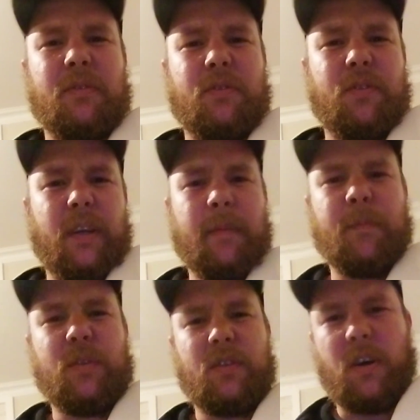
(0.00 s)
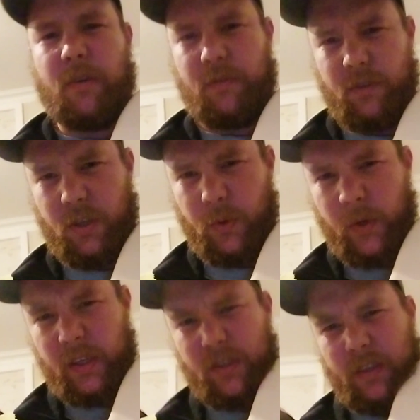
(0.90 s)
trems don't
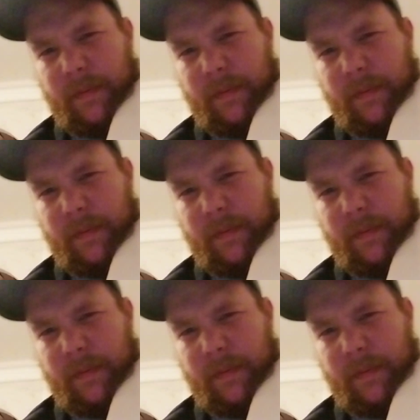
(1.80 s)
do it.